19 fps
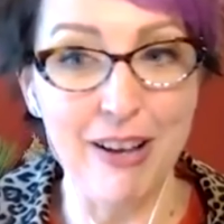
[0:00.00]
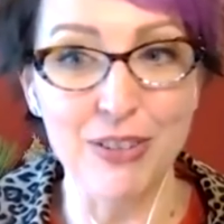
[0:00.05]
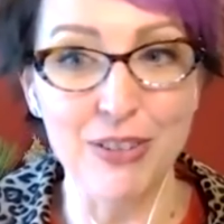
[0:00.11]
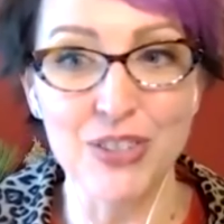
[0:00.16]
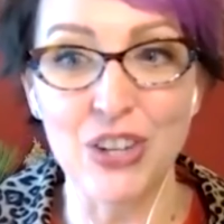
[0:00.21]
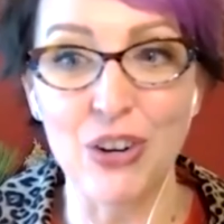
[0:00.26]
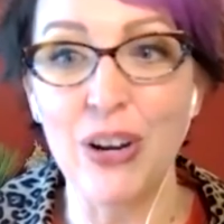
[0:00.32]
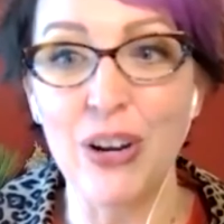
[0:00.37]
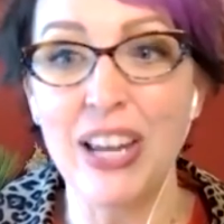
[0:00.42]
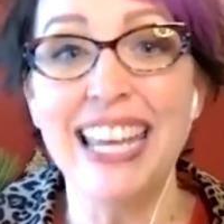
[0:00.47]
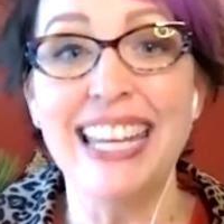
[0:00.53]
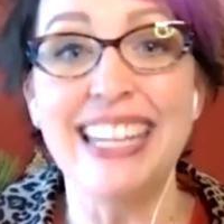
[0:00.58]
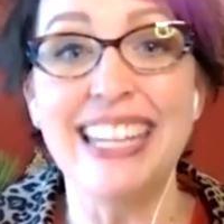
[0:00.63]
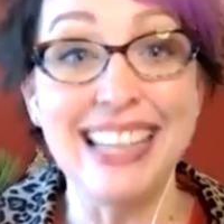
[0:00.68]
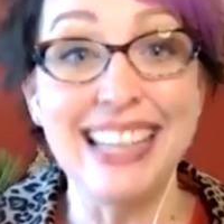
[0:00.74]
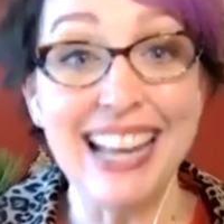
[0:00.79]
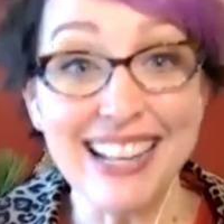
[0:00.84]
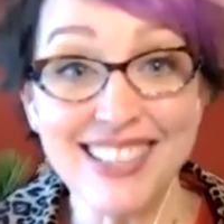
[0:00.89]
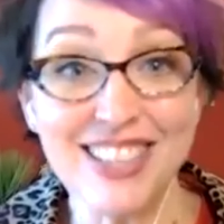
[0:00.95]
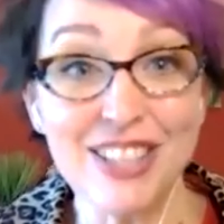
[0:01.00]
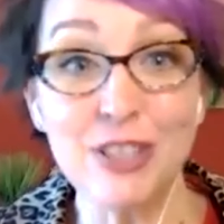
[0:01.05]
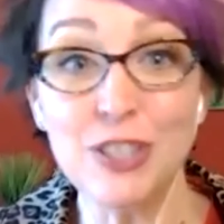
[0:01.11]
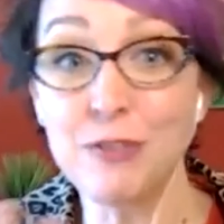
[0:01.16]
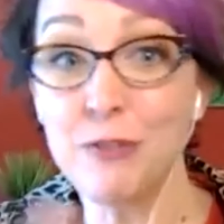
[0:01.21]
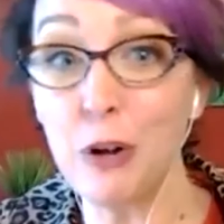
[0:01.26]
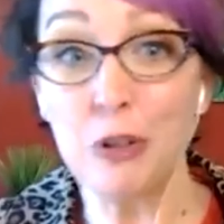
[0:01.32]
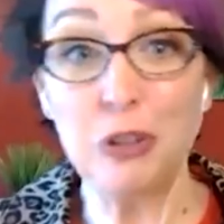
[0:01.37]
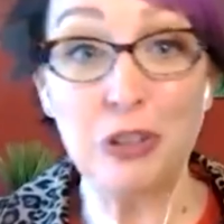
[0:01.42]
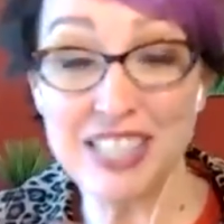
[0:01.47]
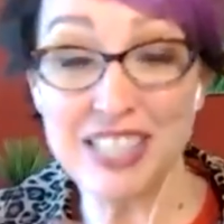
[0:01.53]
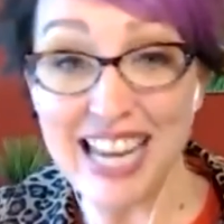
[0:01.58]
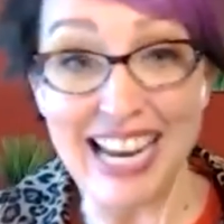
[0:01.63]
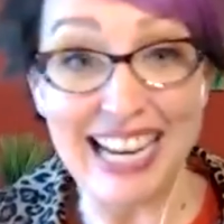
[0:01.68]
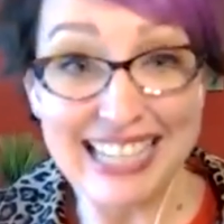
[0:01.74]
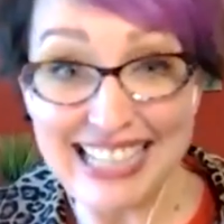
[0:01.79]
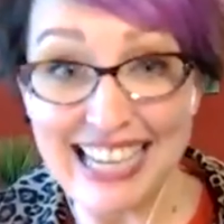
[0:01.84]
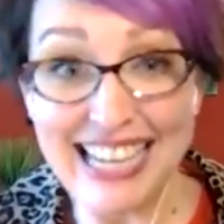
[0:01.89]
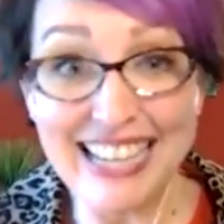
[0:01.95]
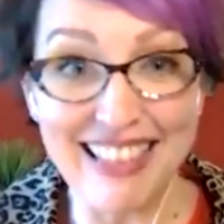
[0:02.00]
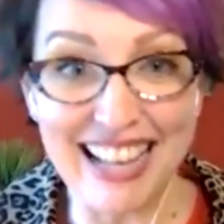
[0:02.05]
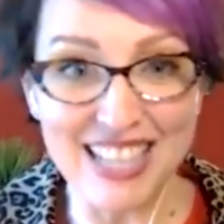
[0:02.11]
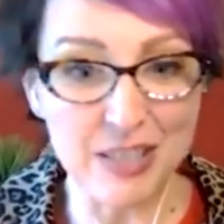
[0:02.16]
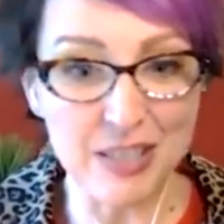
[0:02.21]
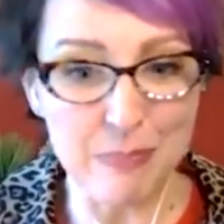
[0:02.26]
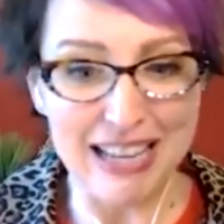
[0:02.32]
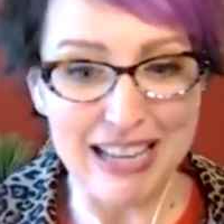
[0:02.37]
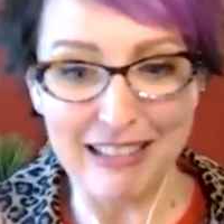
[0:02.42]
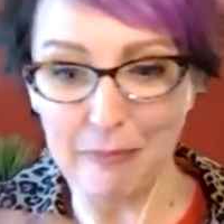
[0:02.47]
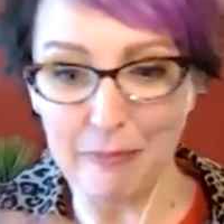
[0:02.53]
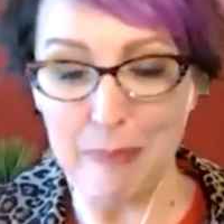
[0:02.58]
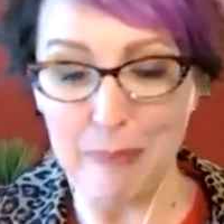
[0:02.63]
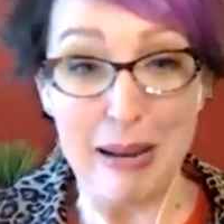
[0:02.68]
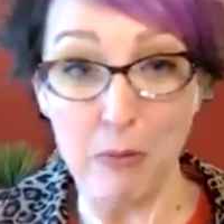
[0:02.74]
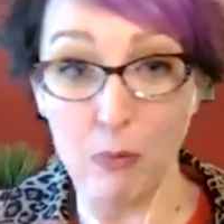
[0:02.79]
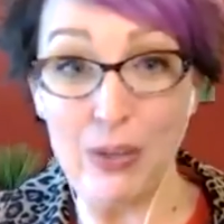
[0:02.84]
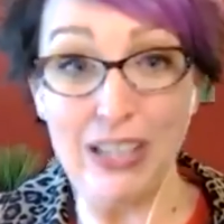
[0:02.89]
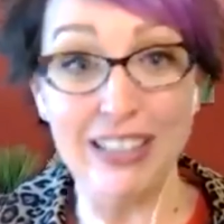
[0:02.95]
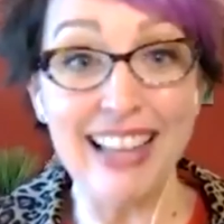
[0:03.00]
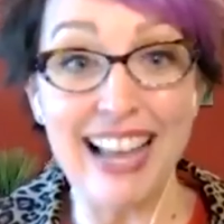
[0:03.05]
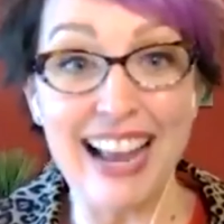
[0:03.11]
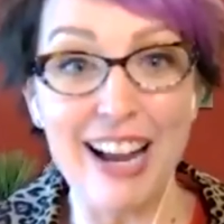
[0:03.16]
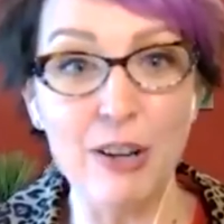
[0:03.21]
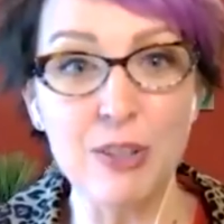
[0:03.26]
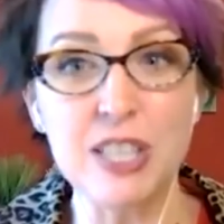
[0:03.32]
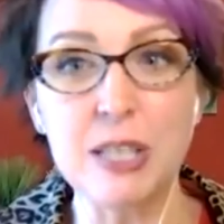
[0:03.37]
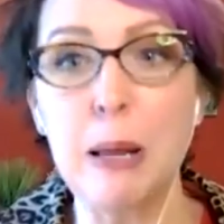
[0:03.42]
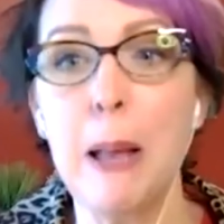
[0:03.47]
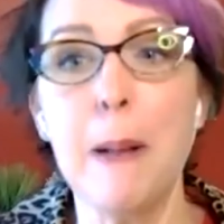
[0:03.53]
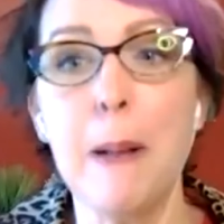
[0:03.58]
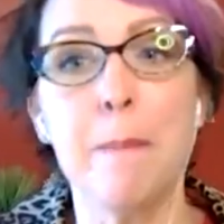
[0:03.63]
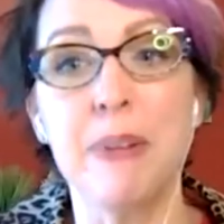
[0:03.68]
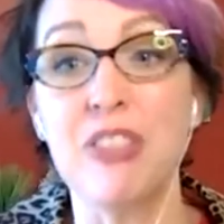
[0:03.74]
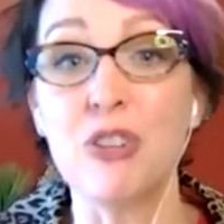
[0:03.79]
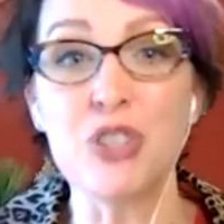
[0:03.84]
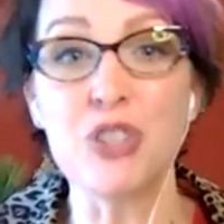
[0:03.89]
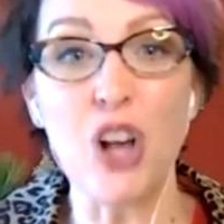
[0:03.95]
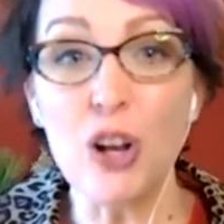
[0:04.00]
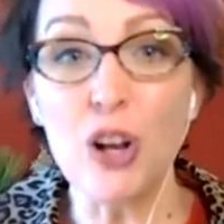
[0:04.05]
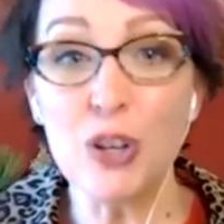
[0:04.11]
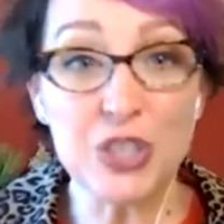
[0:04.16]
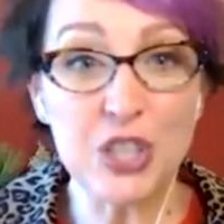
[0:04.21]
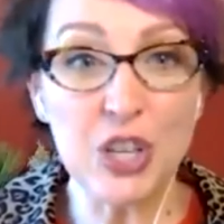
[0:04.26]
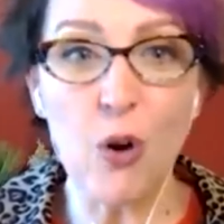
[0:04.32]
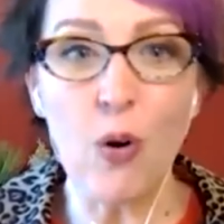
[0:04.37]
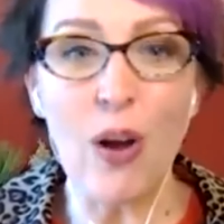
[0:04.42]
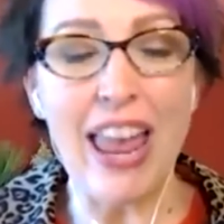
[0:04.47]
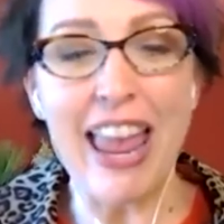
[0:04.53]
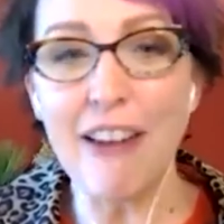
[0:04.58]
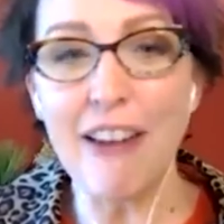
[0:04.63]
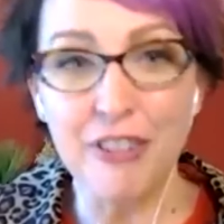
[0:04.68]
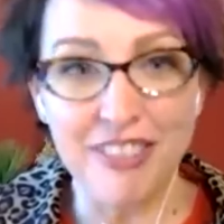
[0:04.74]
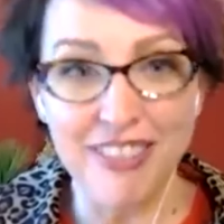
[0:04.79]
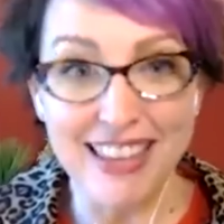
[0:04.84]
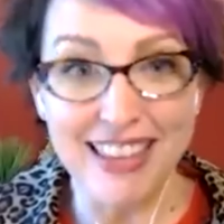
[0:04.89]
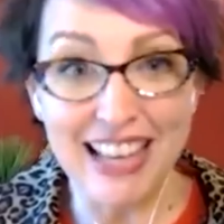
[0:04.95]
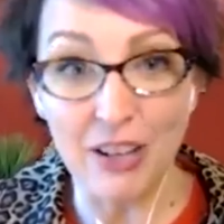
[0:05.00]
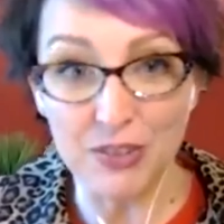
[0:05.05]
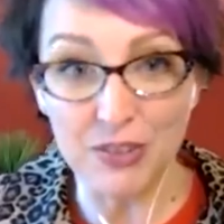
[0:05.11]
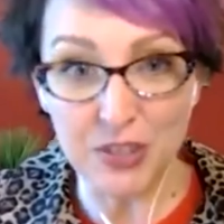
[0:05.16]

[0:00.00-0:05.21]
So yes, there's vocal technique, that's like my wheelhouse, but there's also everything else.